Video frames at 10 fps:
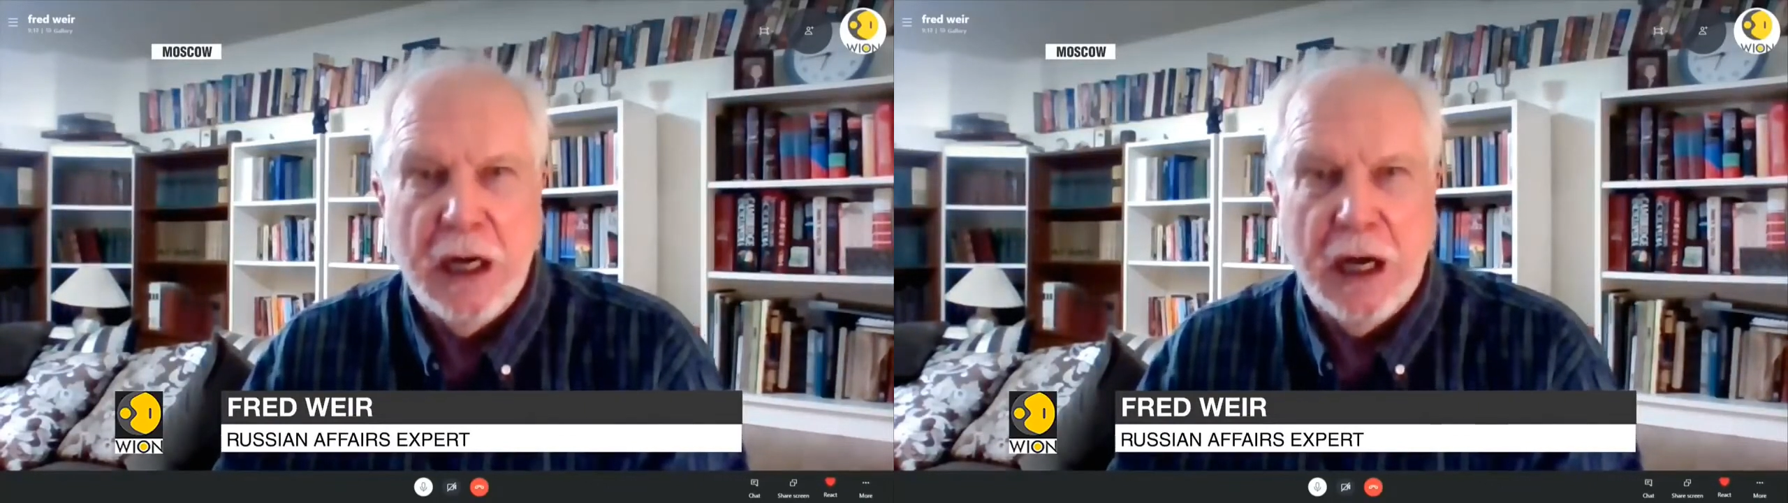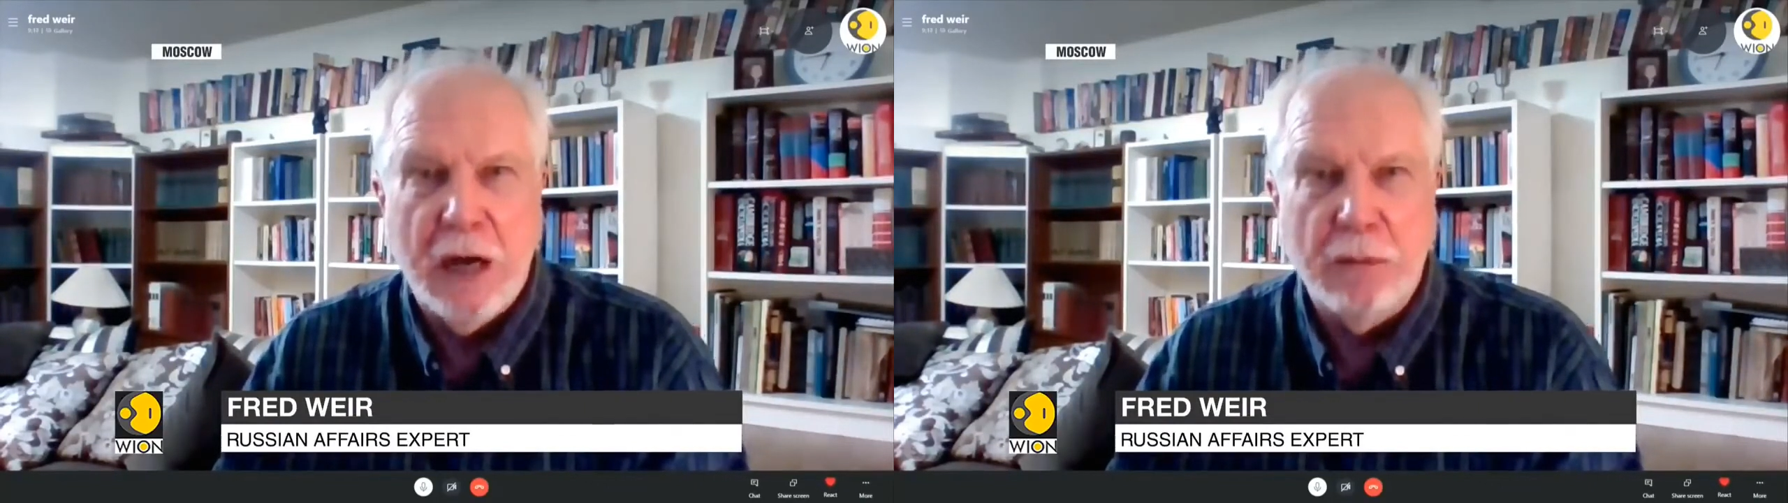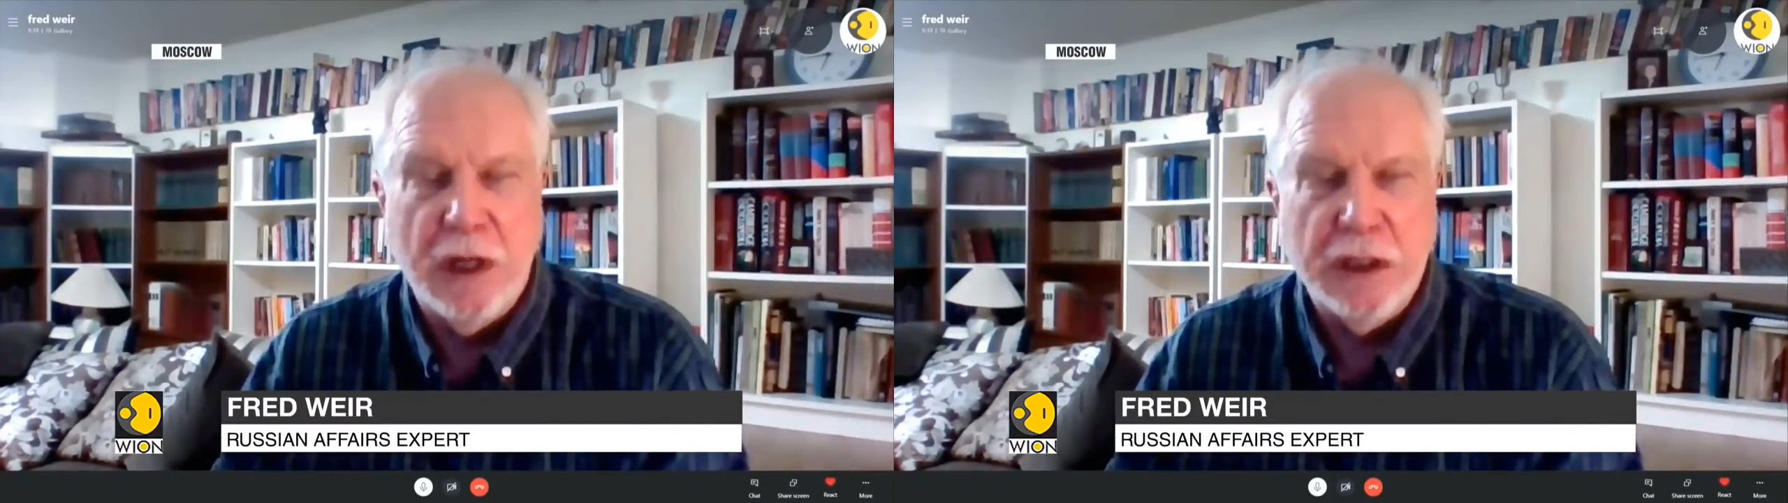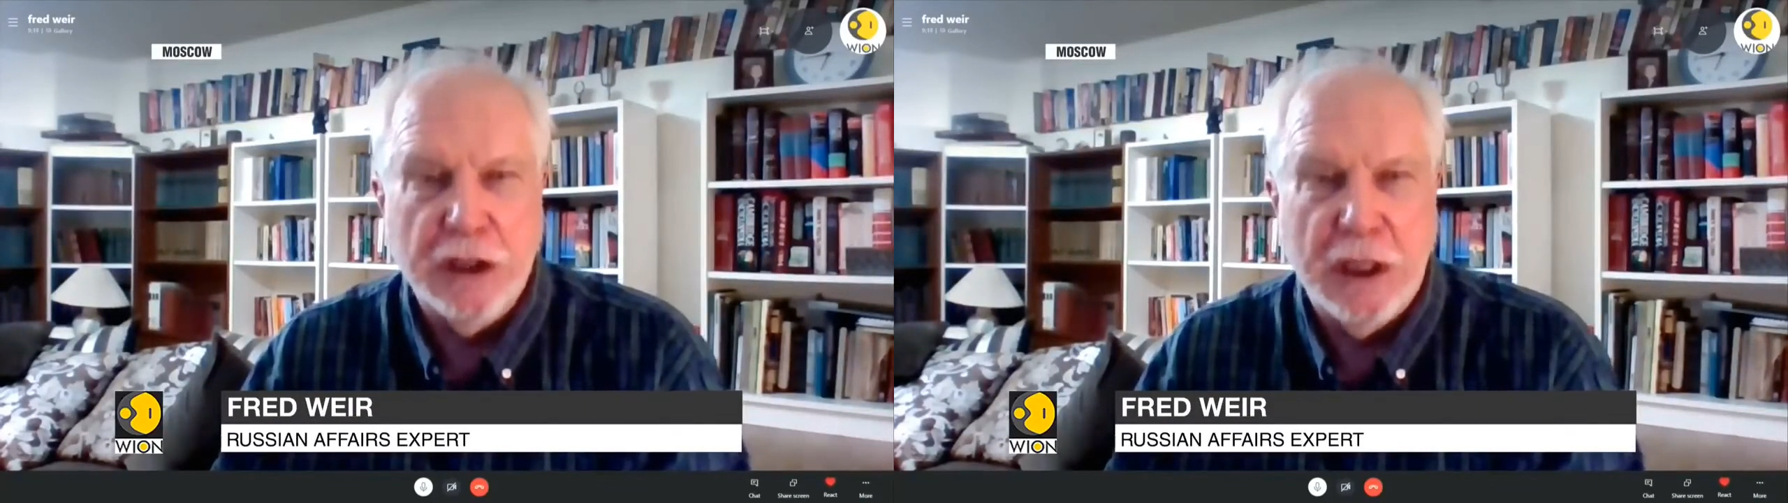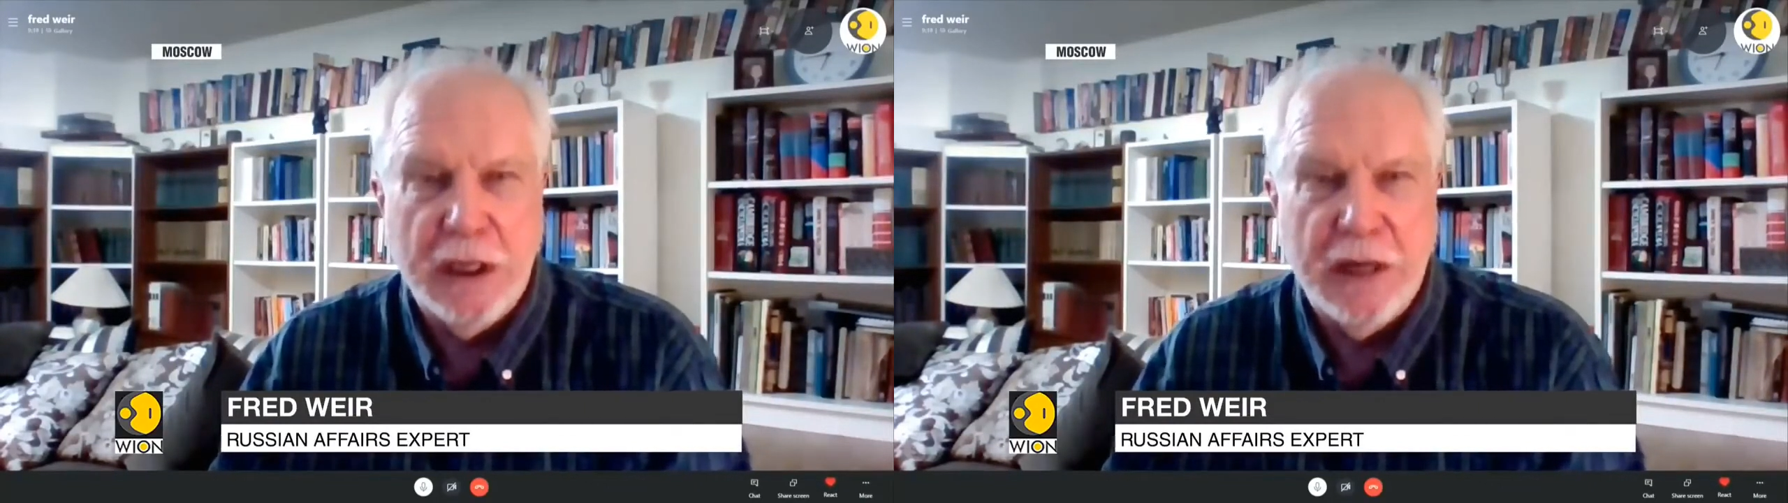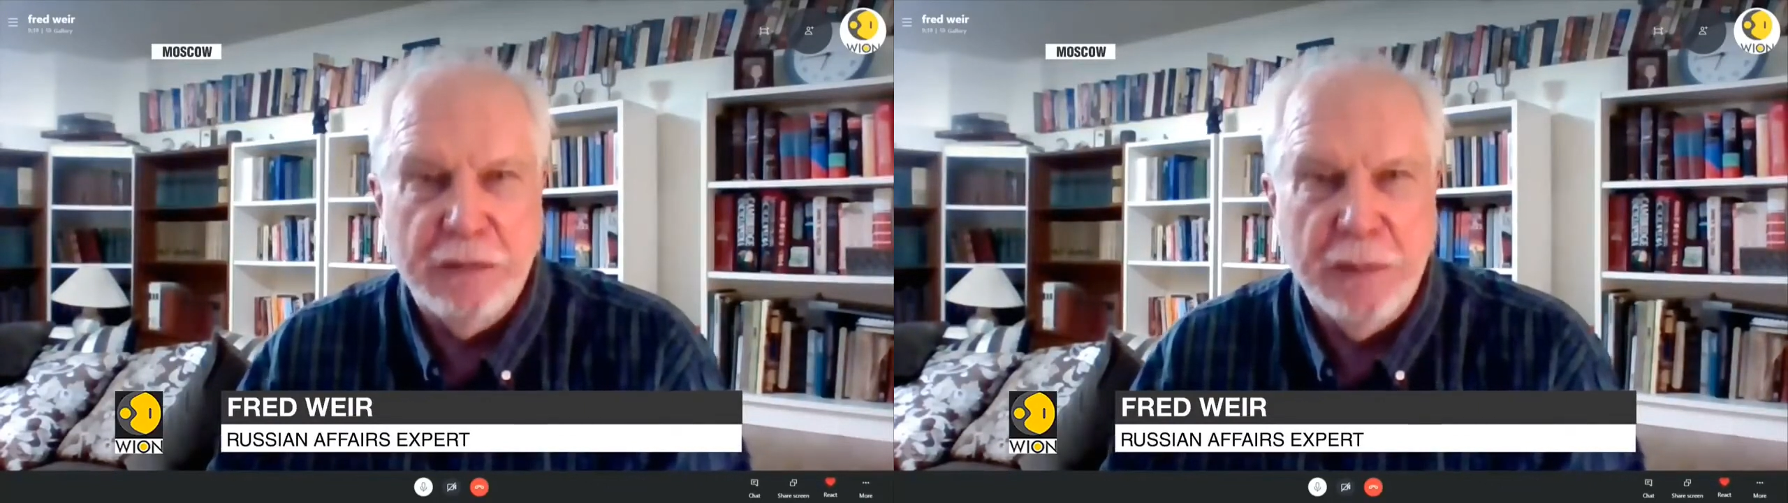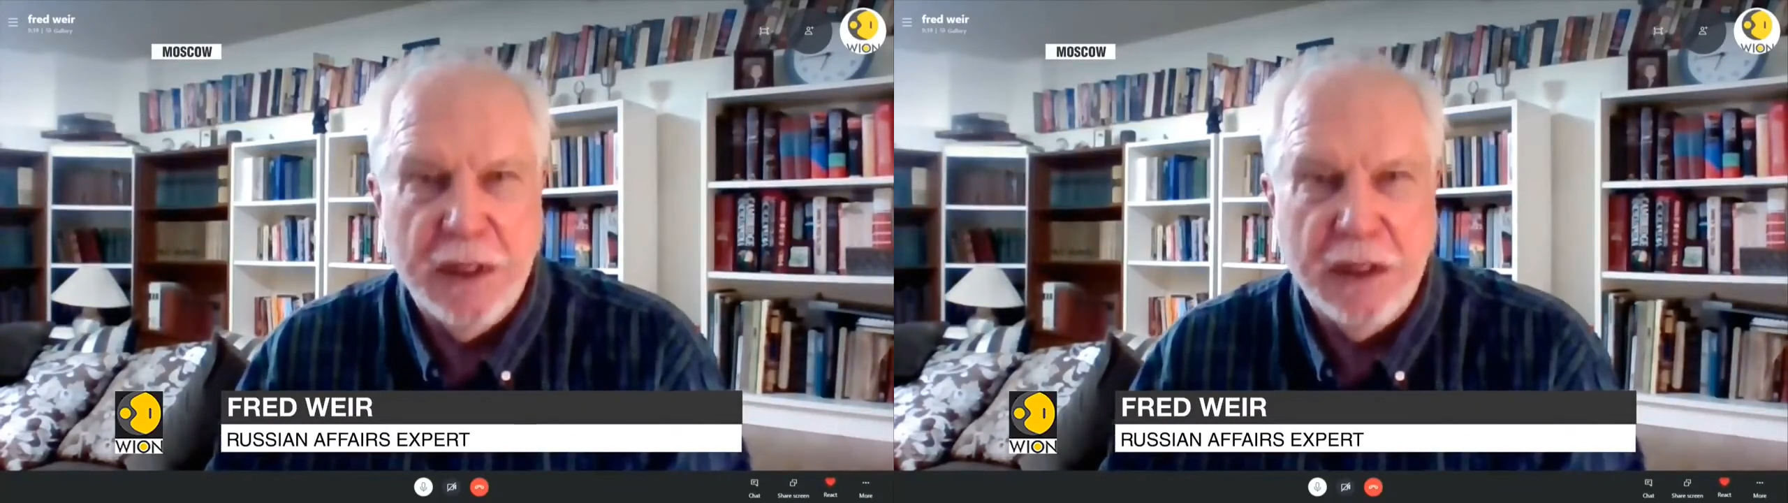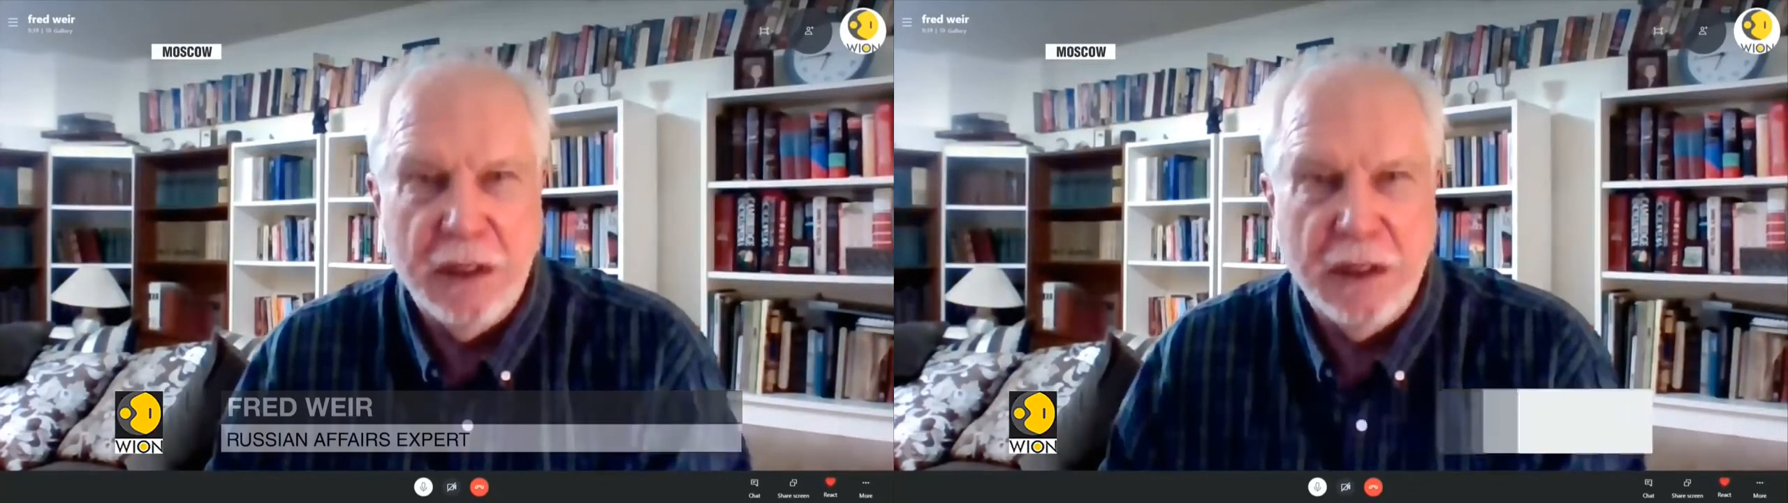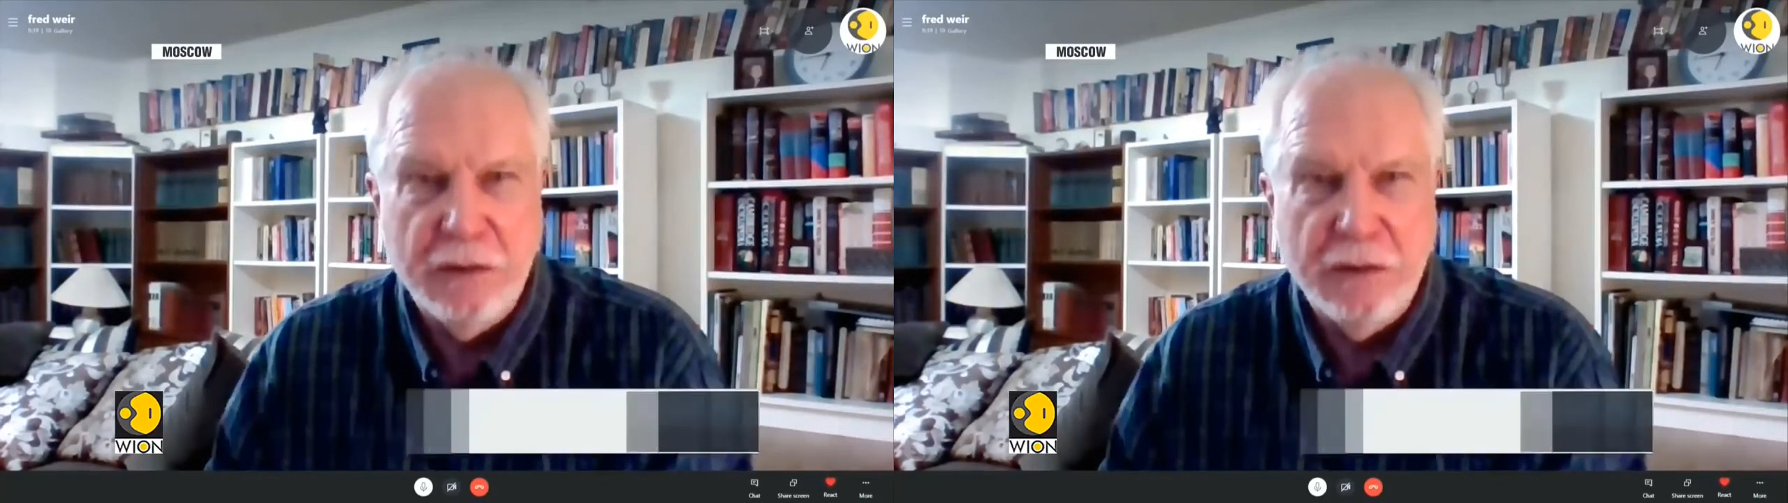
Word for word: Uh, Russia has been